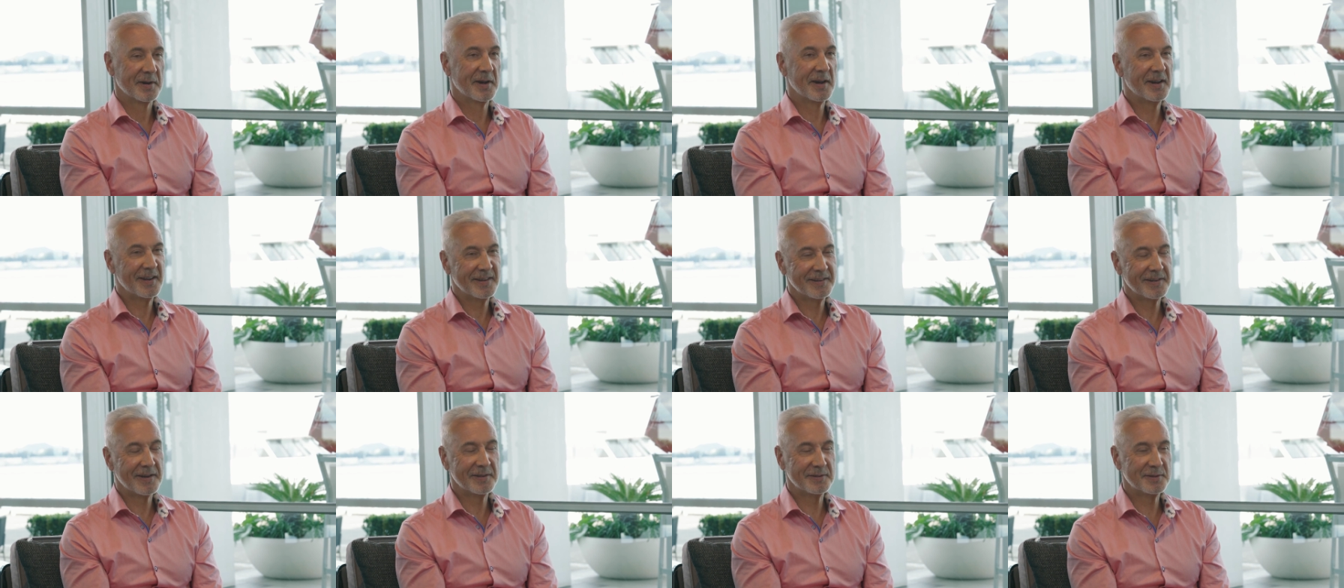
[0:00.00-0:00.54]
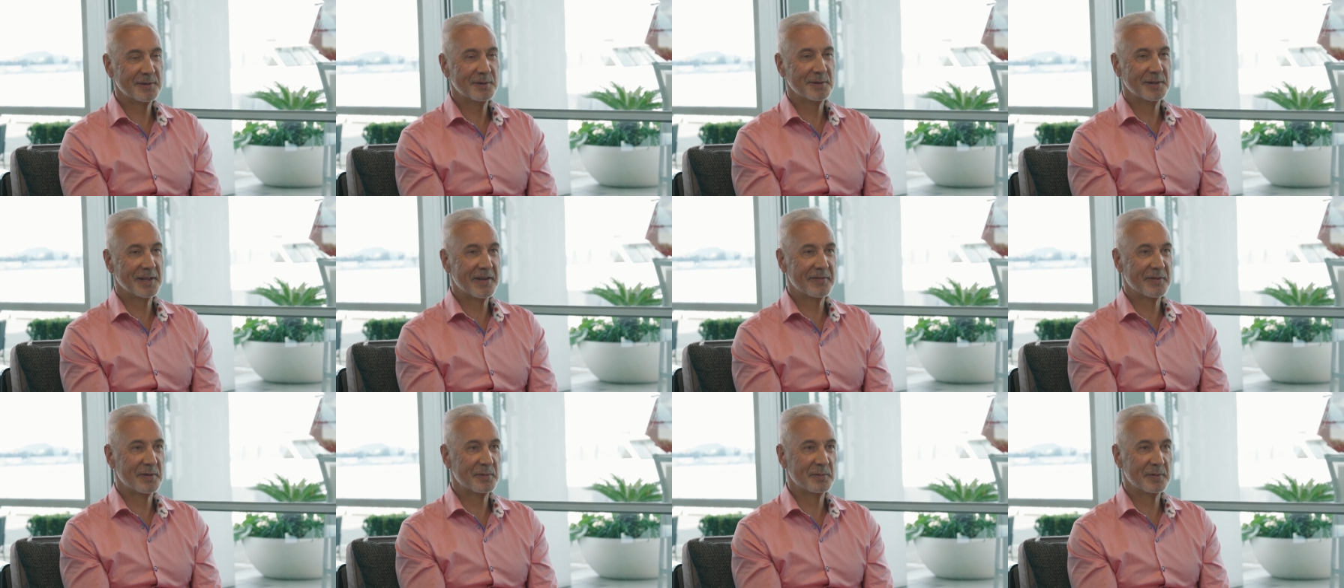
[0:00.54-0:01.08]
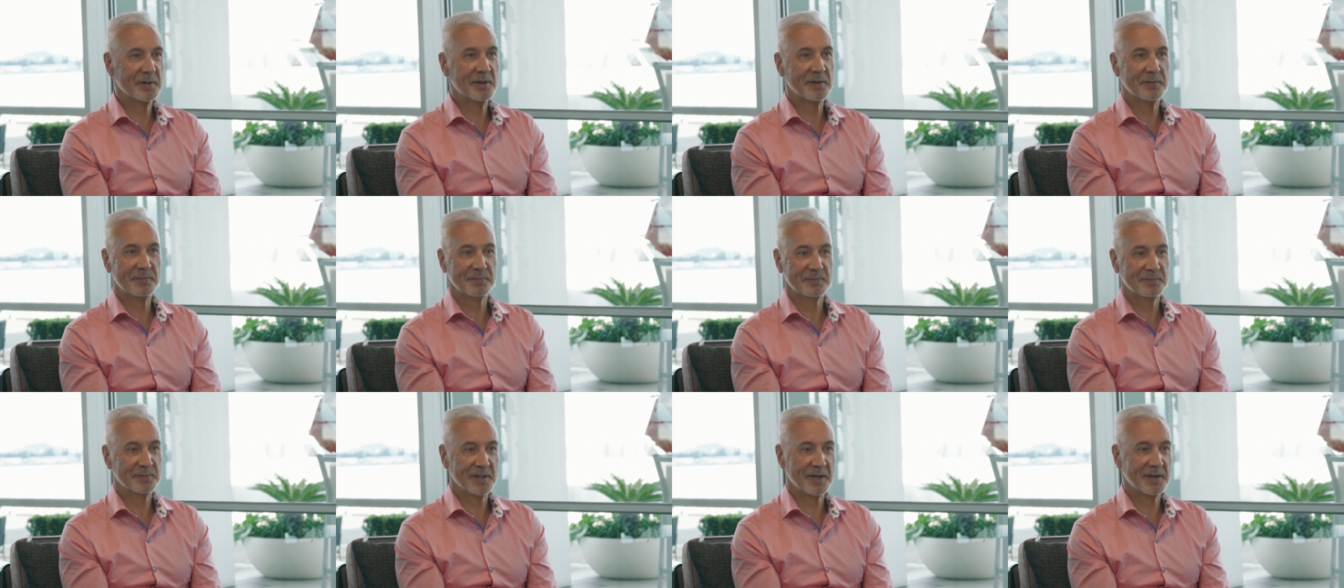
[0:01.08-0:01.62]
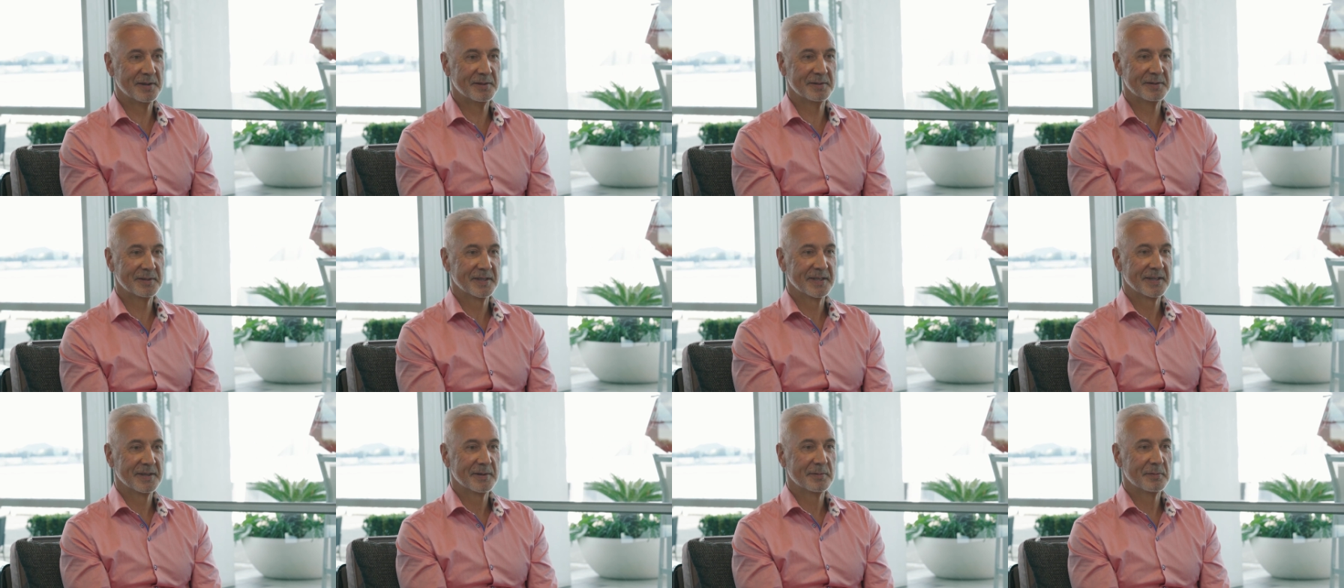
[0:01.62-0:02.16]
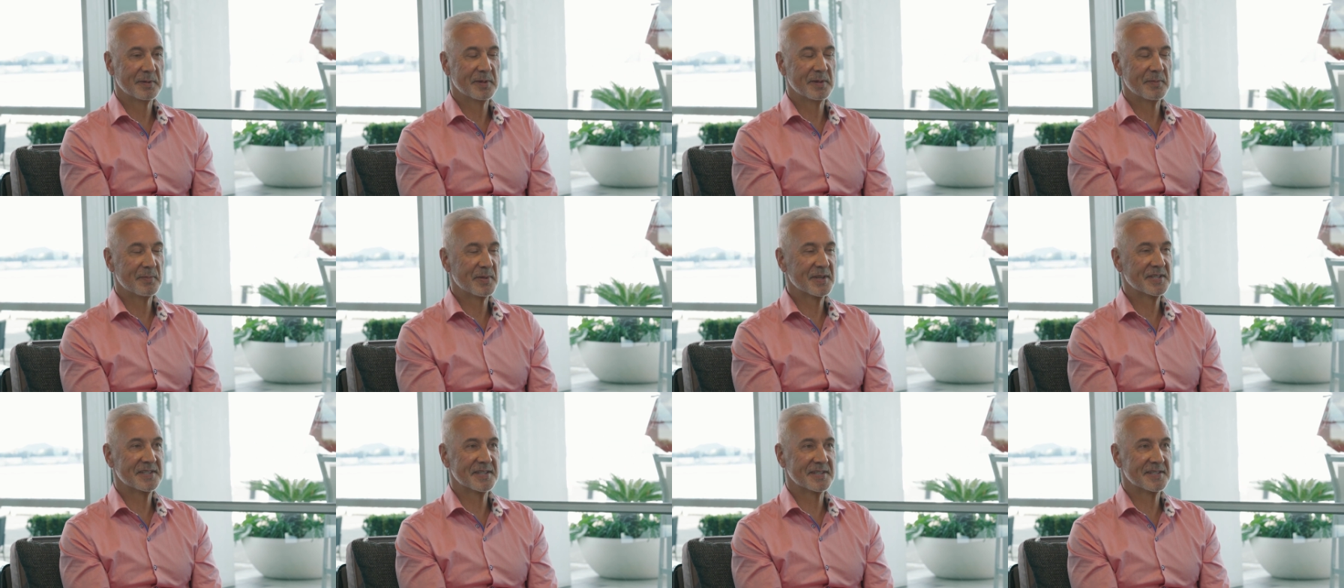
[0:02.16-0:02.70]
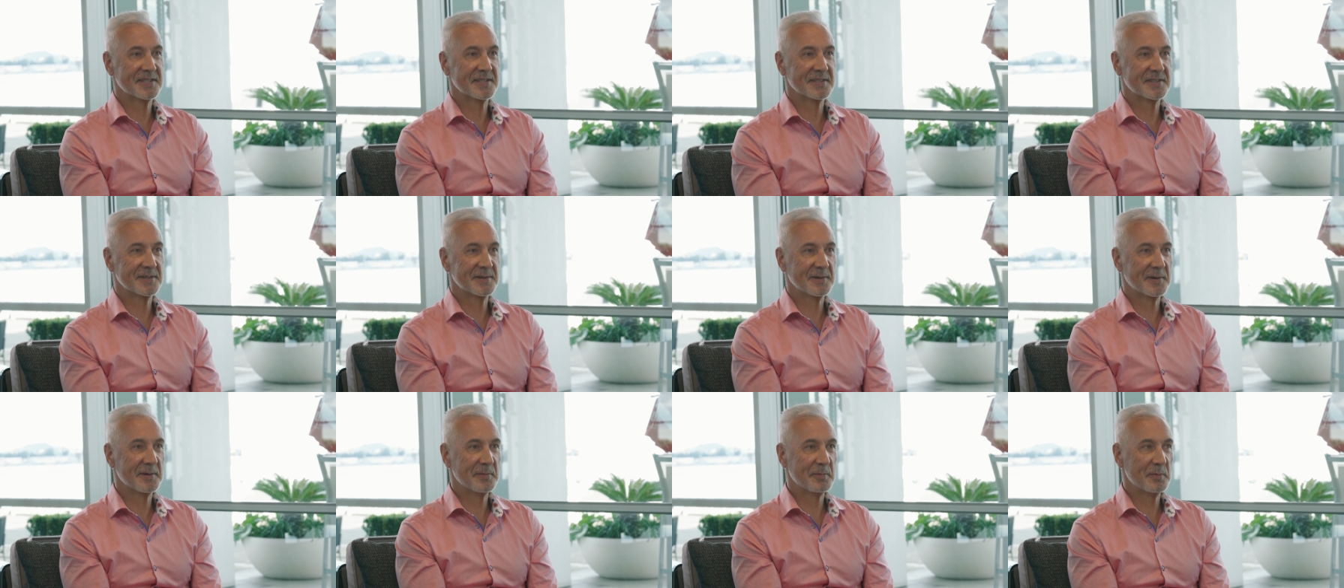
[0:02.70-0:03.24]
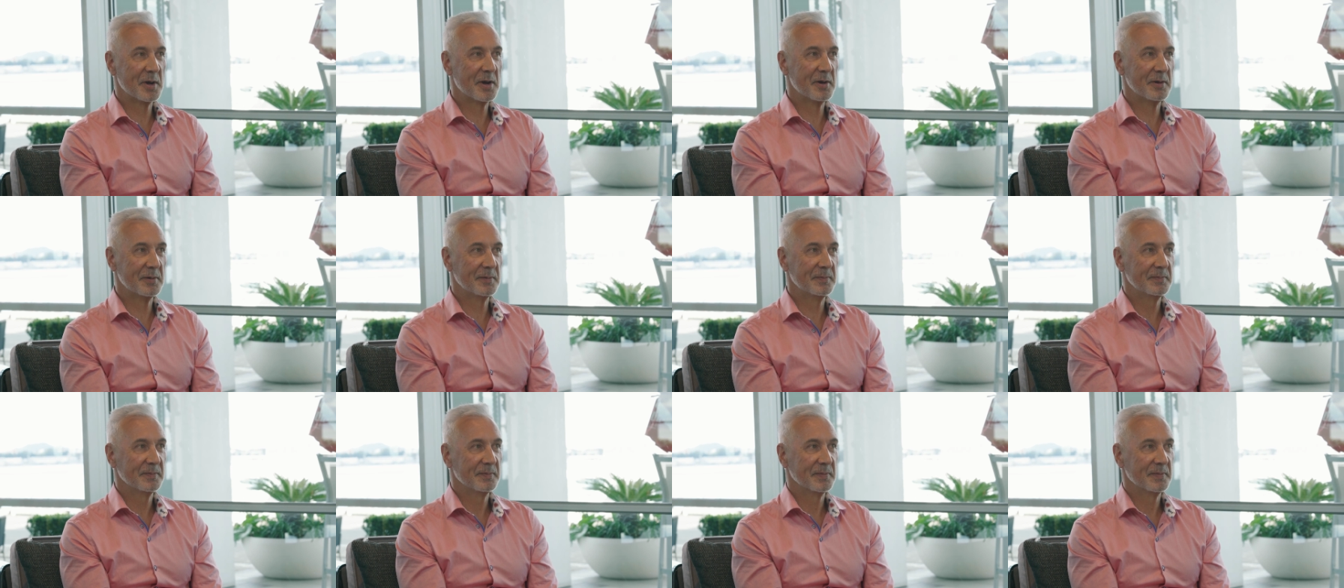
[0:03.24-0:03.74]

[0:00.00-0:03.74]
I, I, do love it when I'm, you know, when the business is doing well,